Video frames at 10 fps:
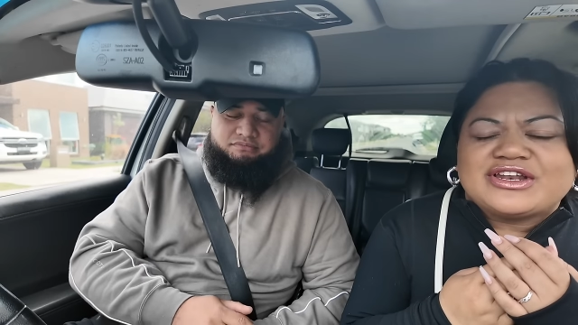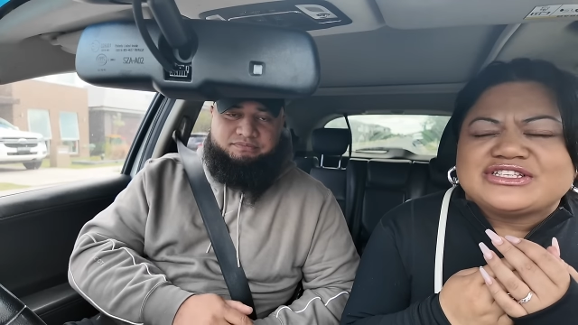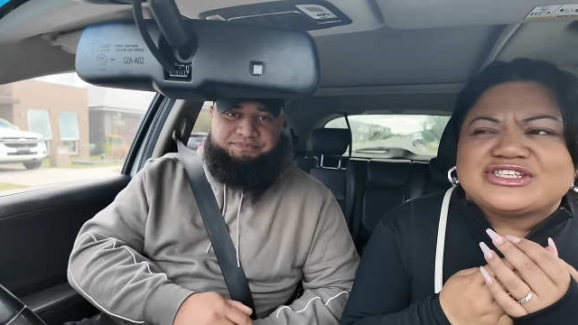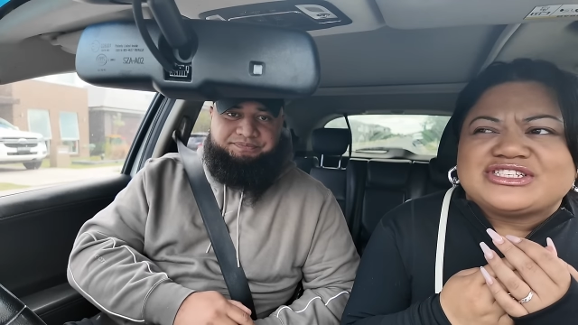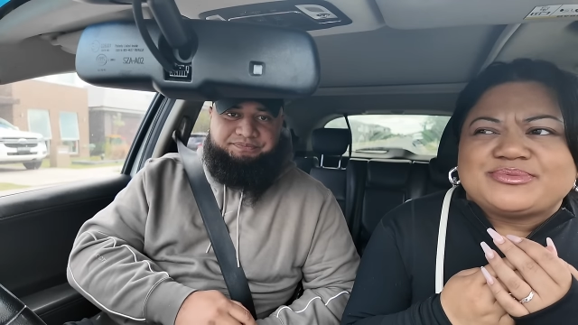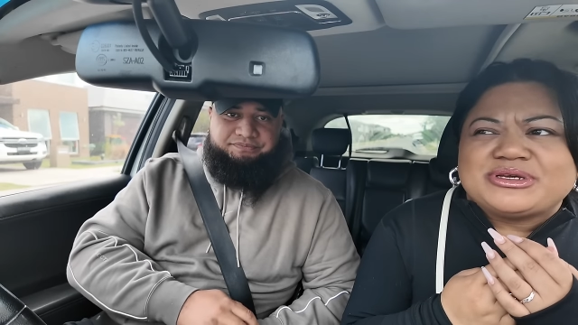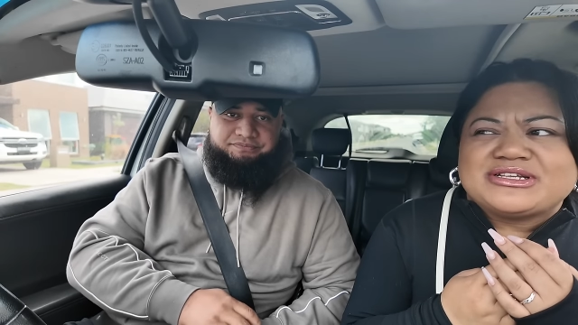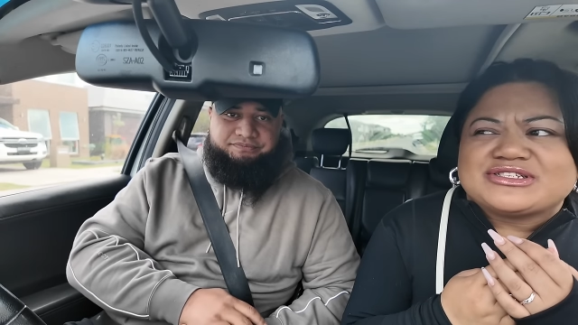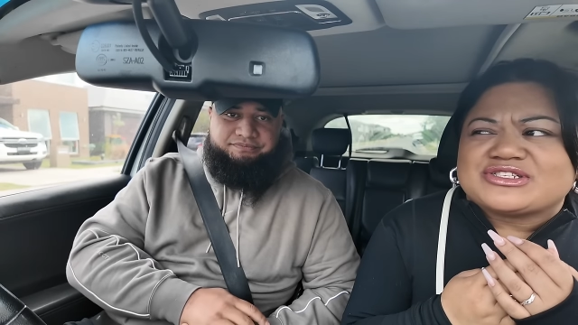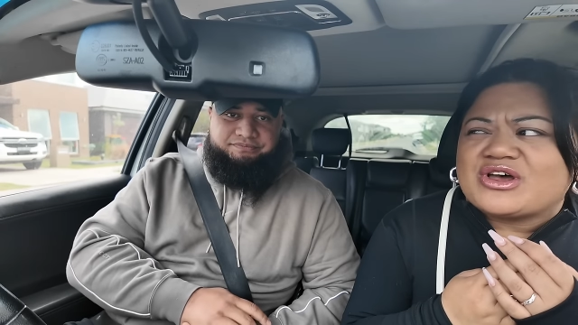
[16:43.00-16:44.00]
Speaker 1: got into dipping
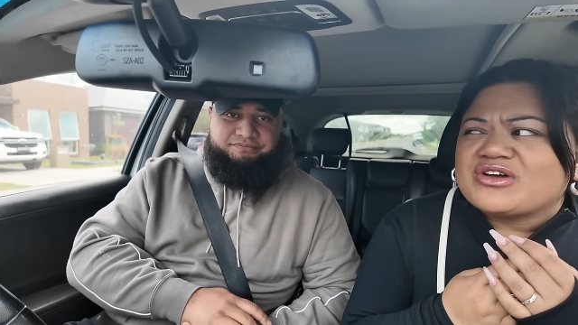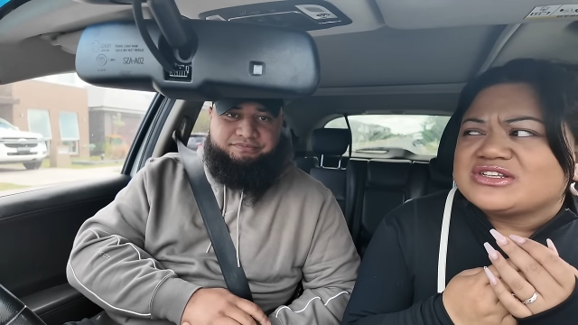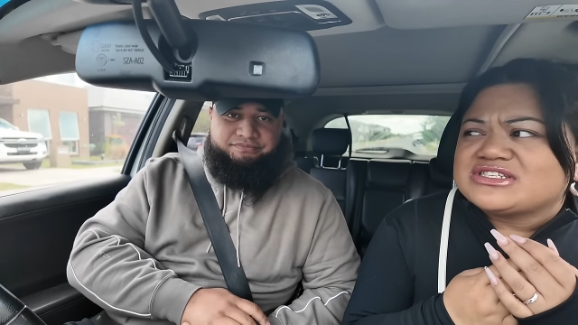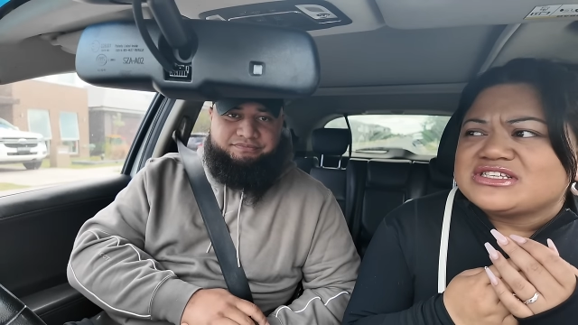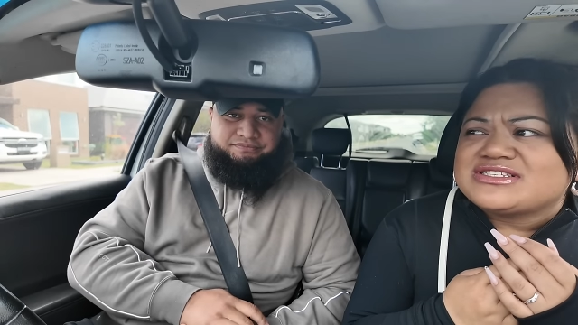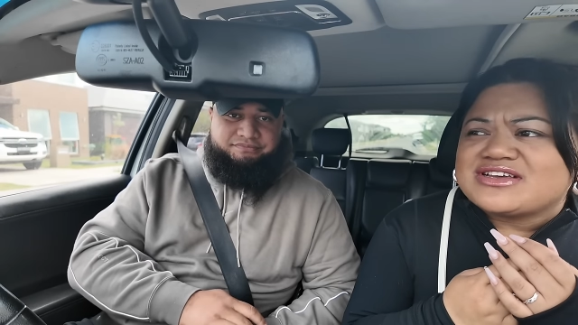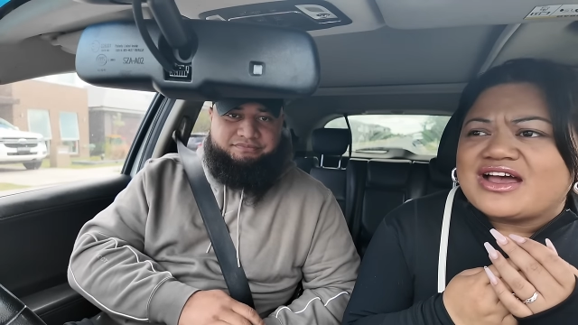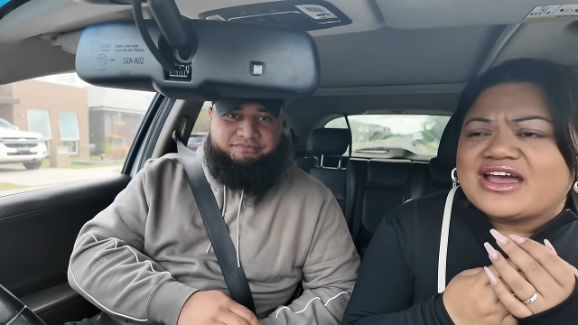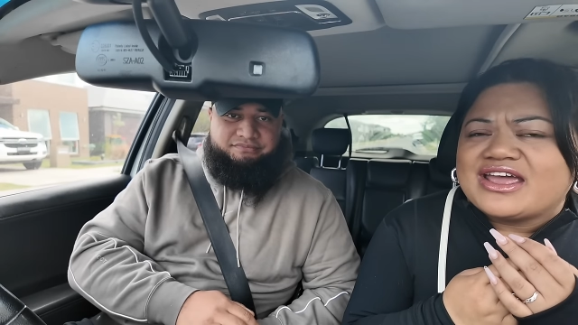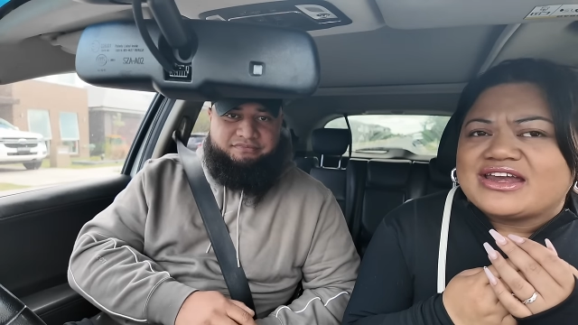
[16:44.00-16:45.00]
into salt because of this
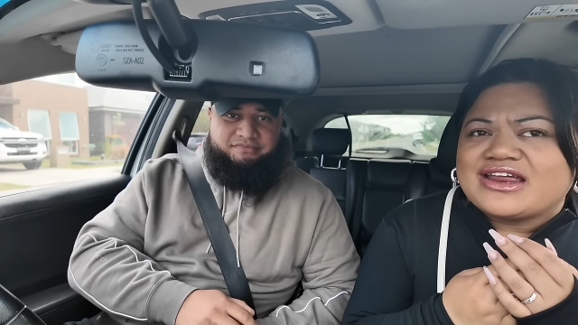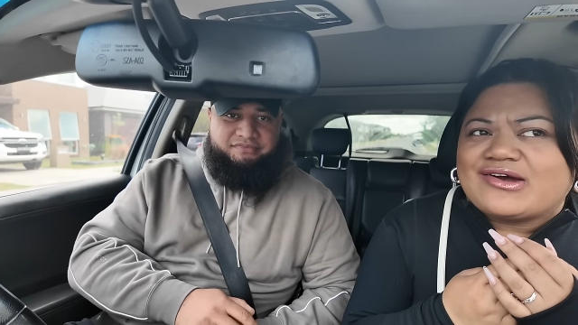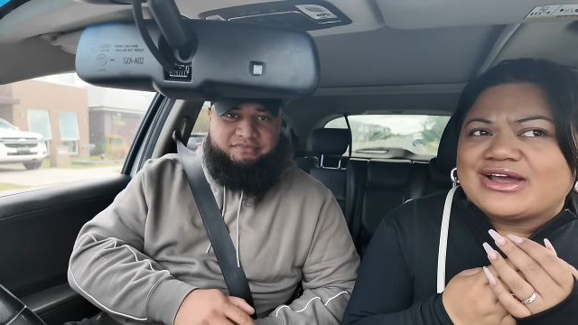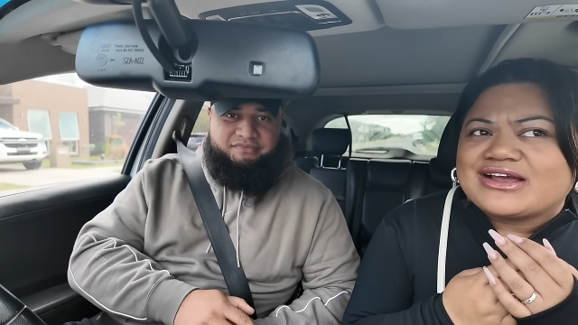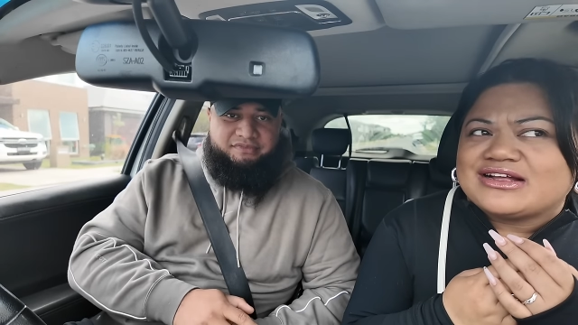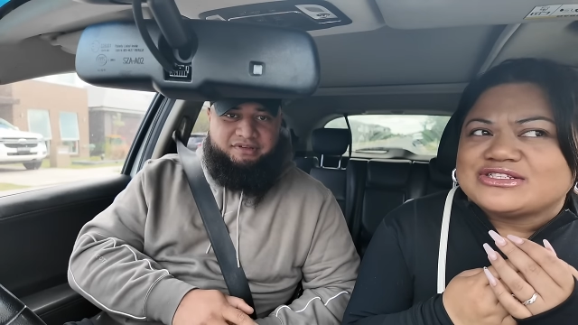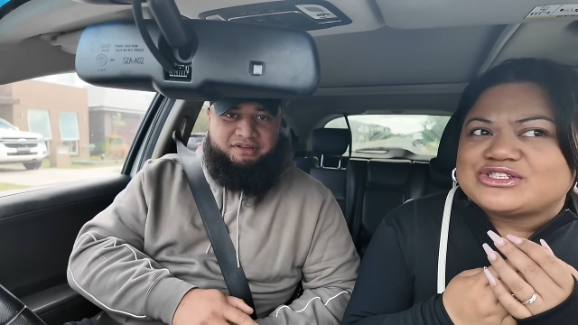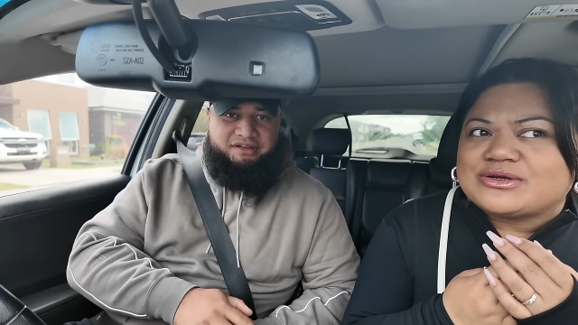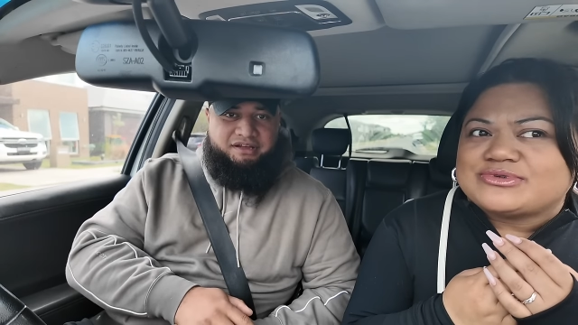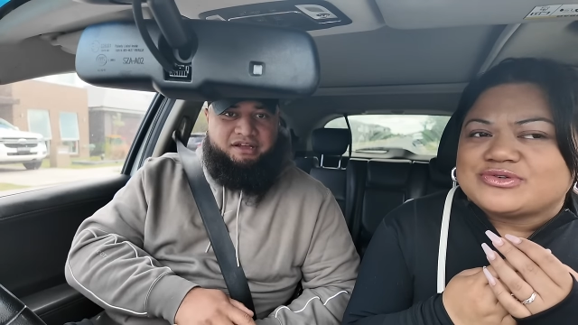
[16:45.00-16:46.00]
guy, and now I can't
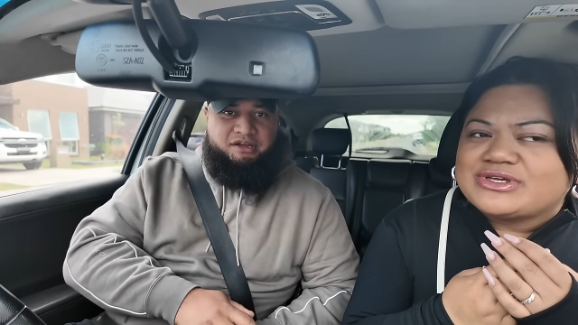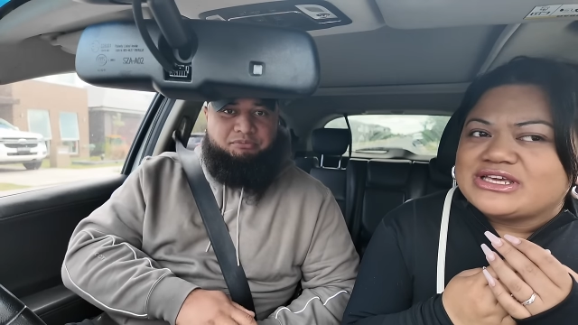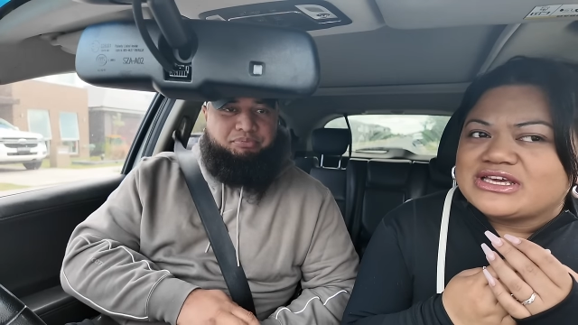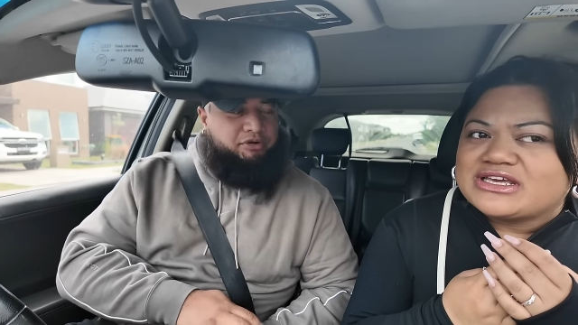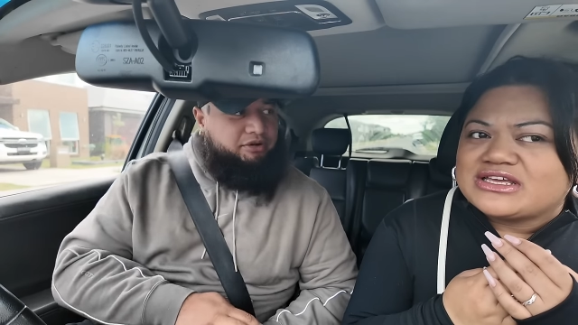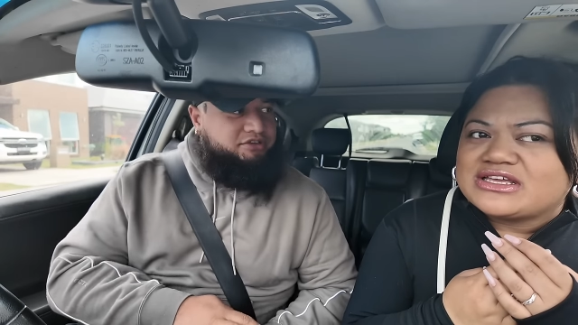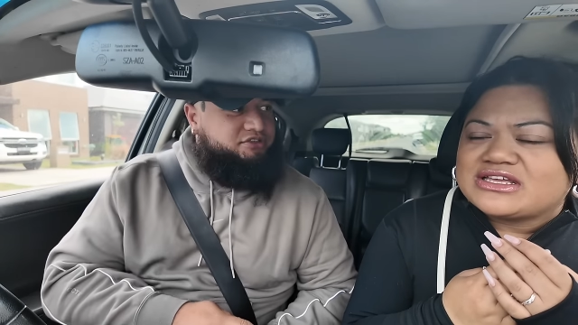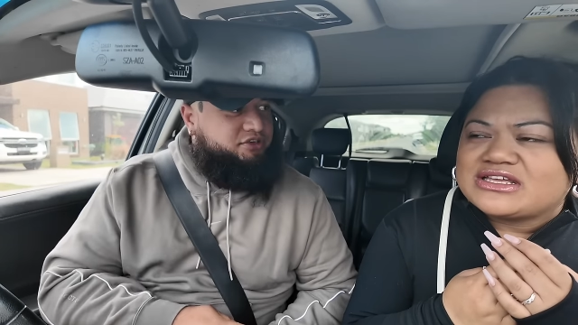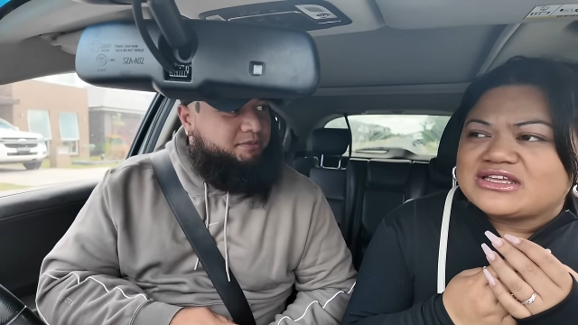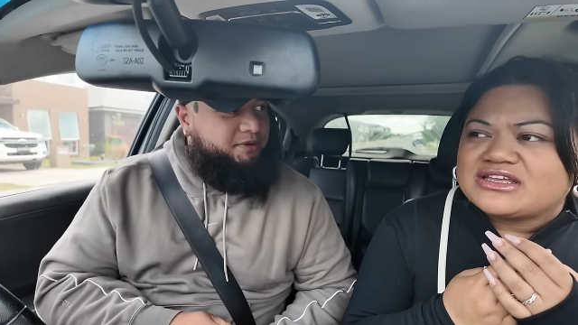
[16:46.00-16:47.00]
stop doing
Speaker 2: it. Bro, it's
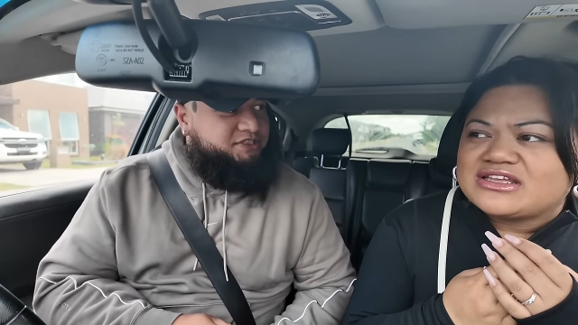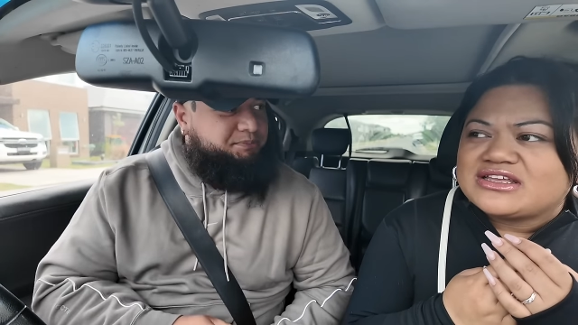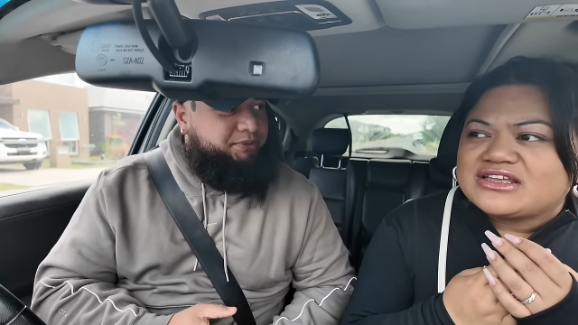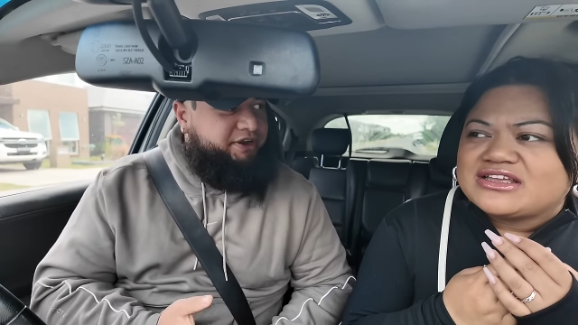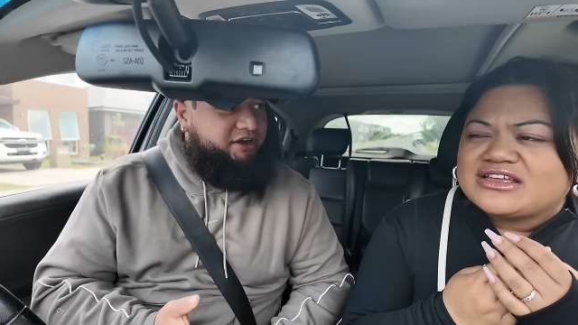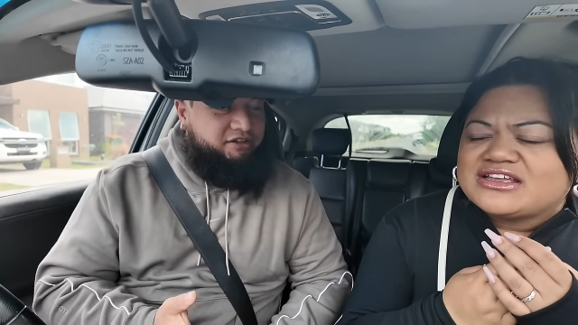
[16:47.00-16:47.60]
so much better.